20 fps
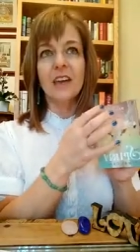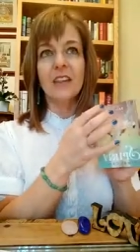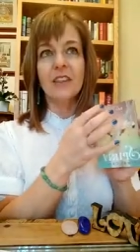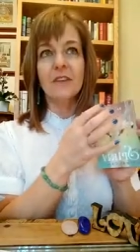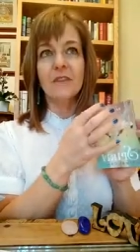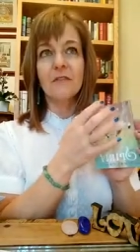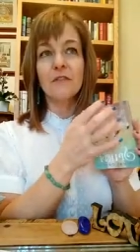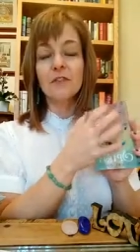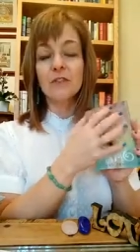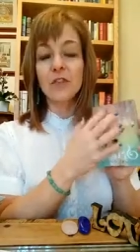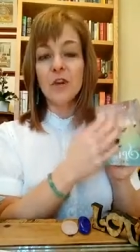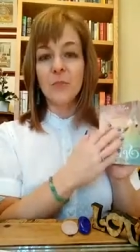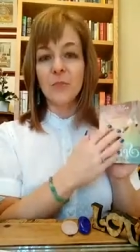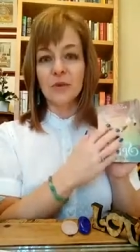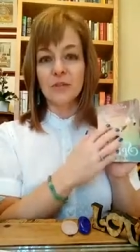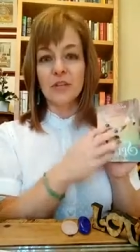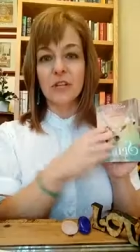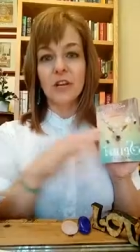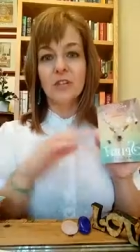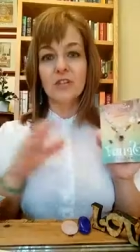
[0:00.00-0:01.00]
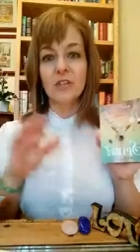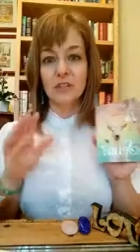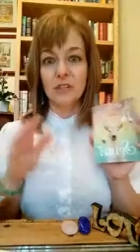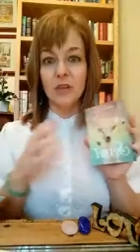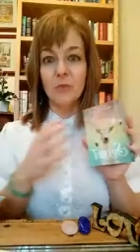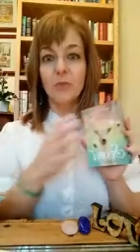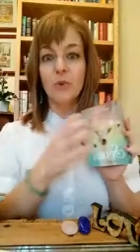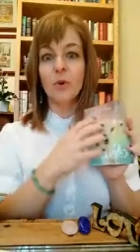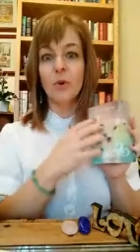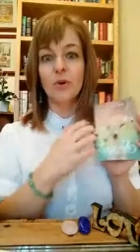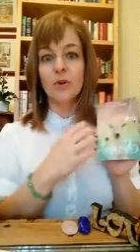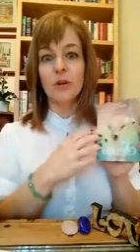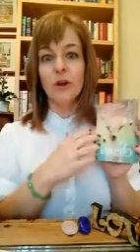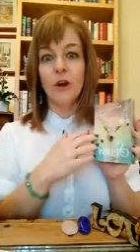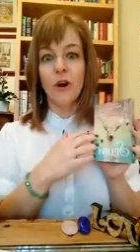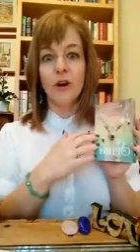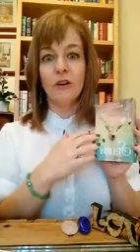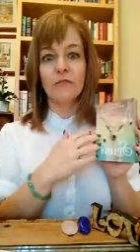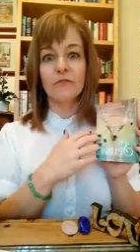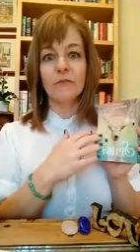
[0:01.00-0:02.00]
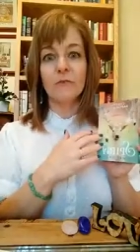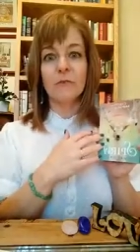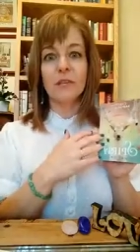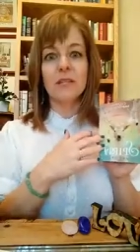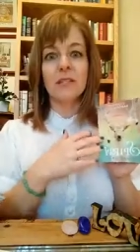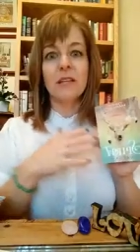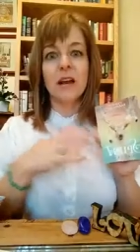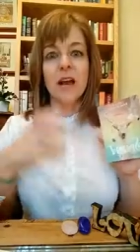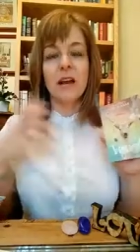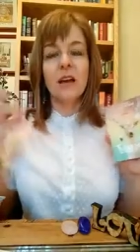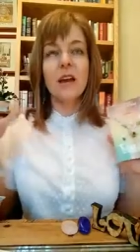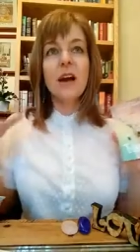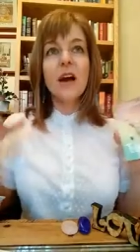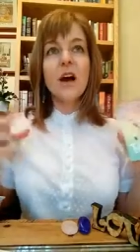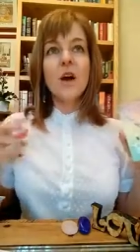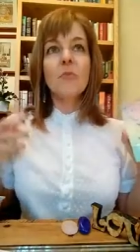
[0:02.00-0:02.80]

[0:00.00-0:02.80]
in the first couple sessions, I pulled a card from the deck.